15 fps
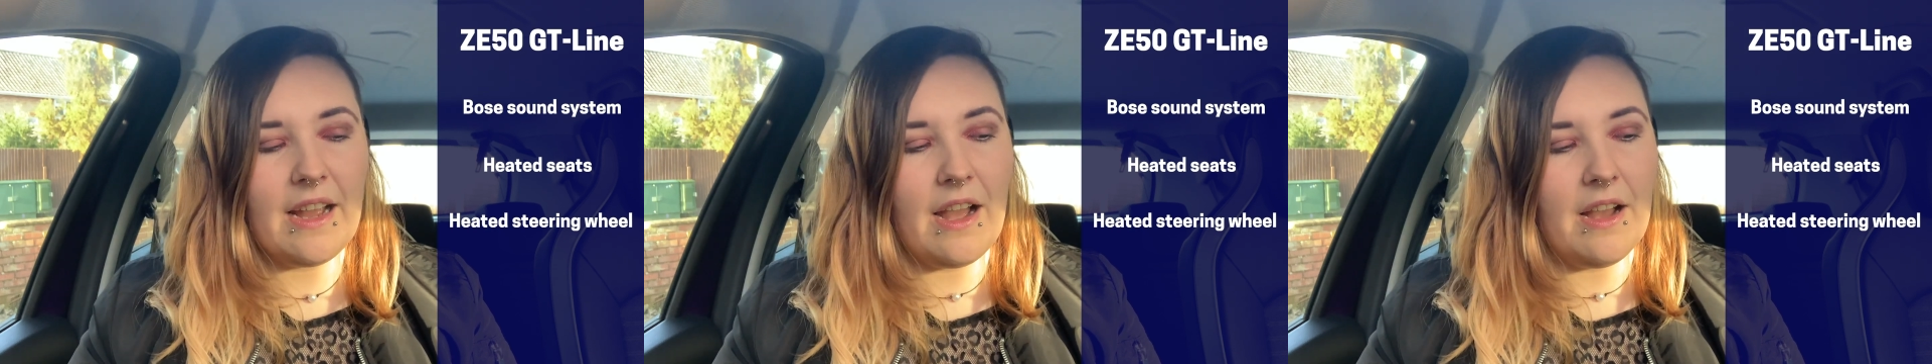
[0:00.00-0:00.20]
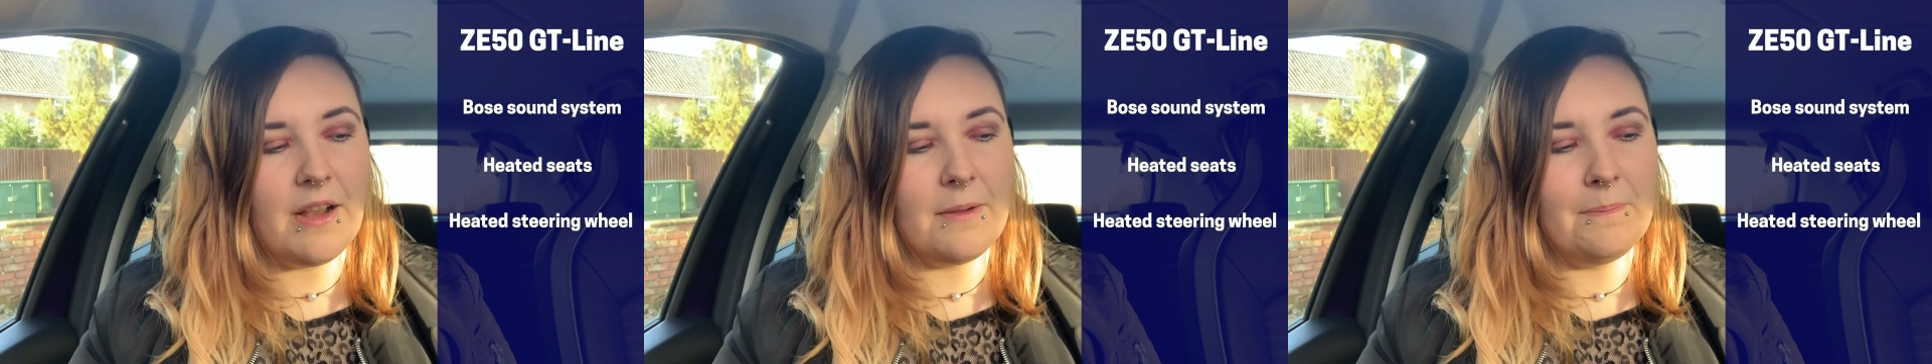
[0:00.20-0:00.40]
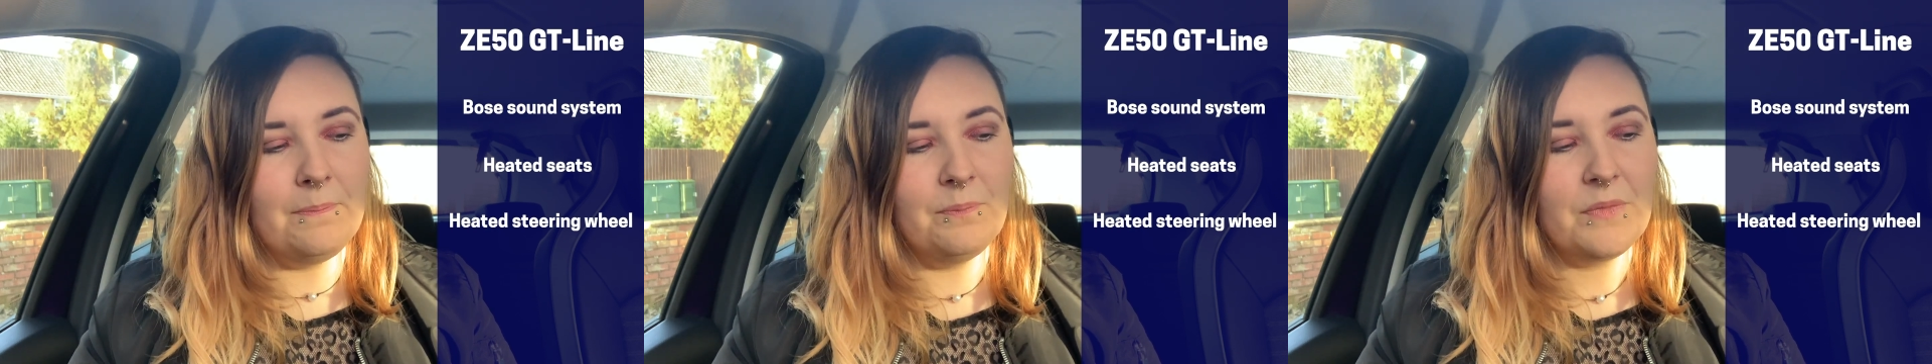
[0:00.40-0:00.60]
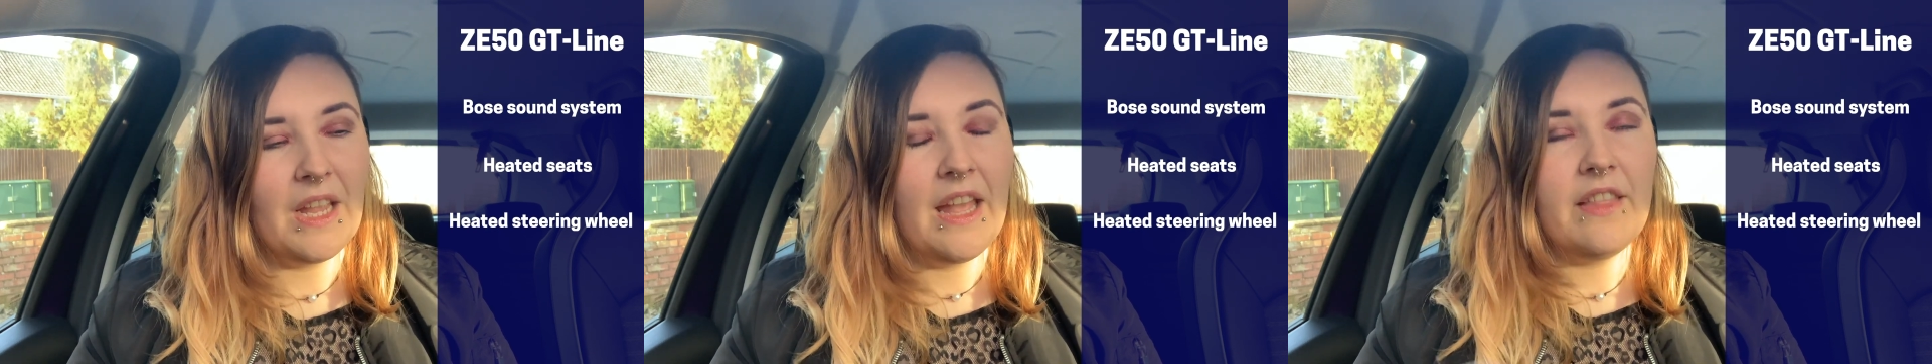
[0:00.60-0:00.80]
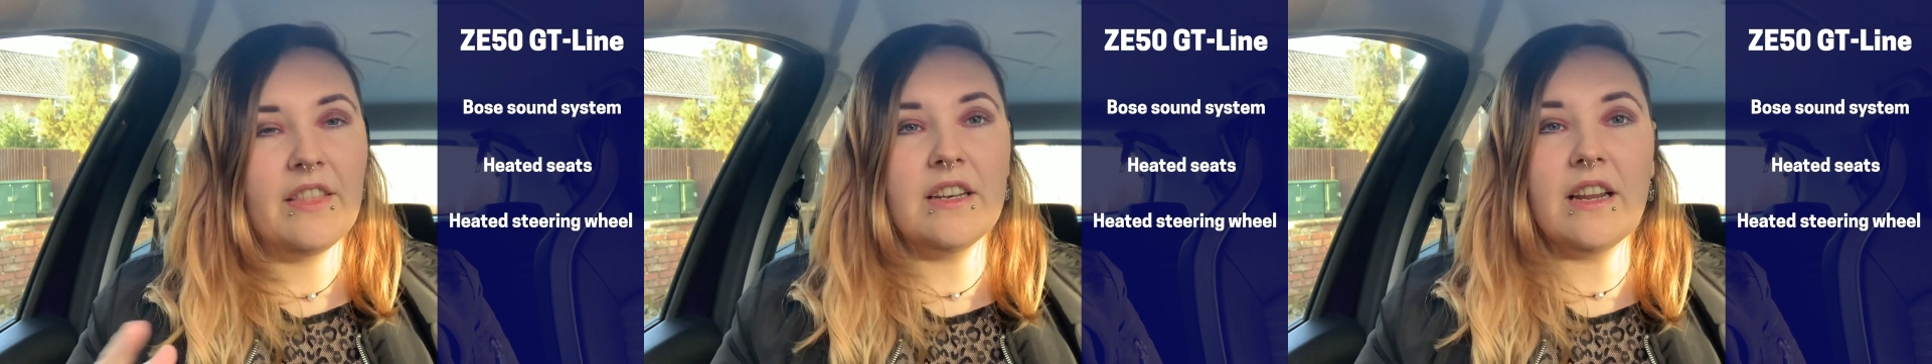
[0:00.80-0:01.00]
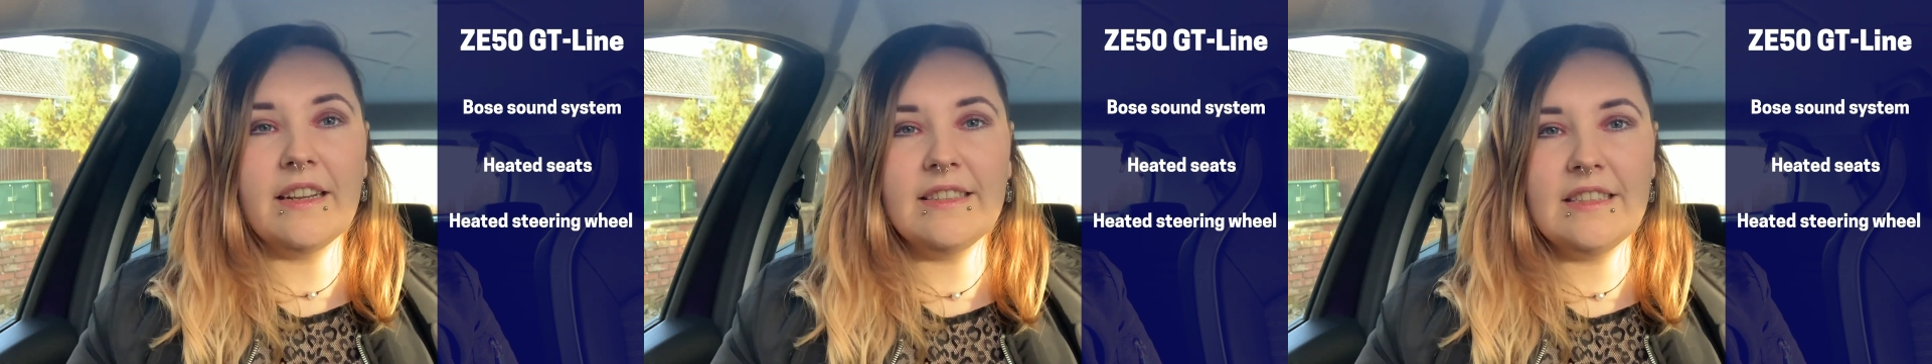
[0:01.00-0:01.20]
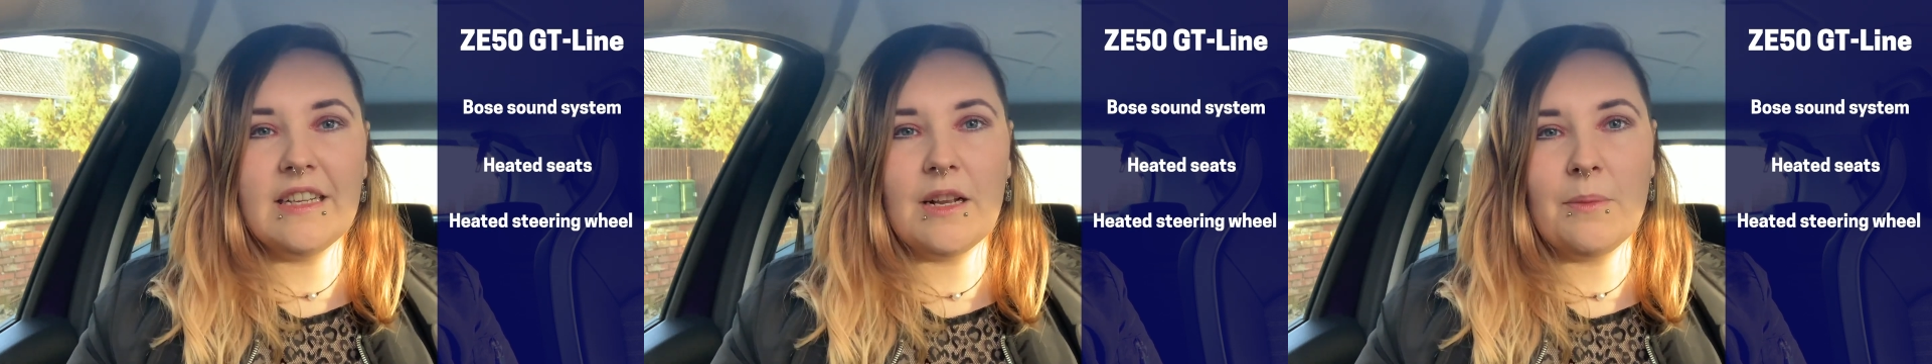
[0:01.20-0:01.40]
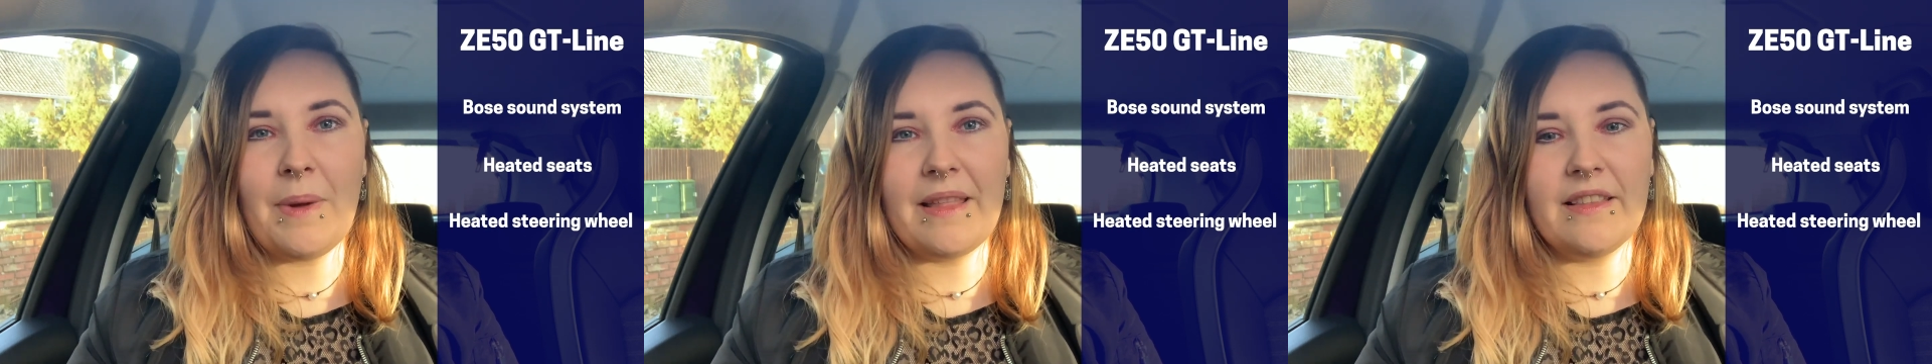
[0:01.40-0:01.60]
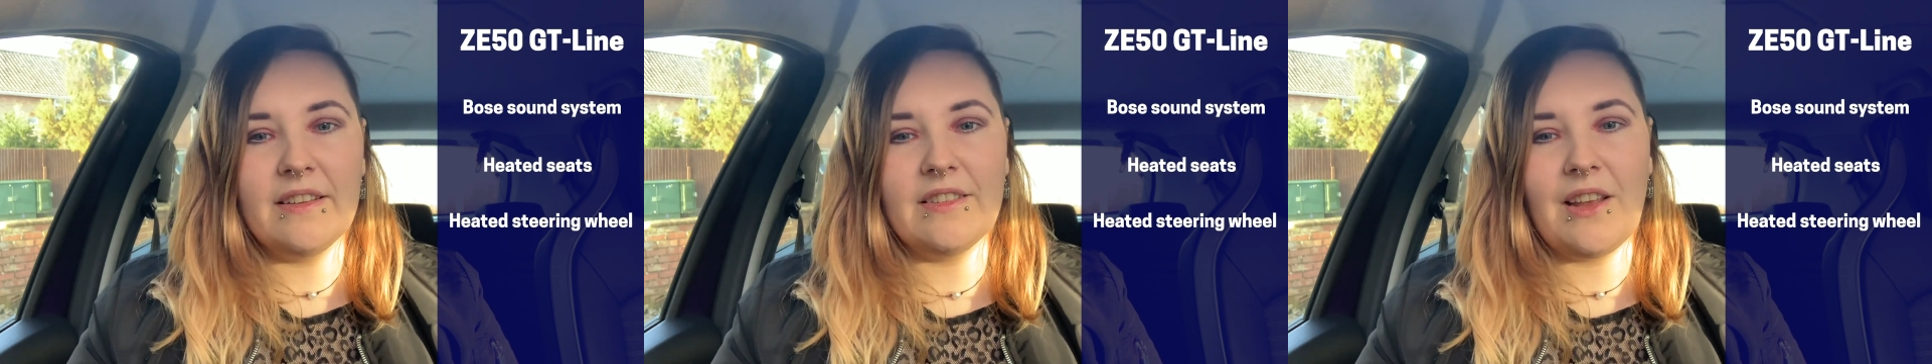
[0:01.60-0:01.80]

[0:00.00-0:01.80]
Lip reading: The nice thing about the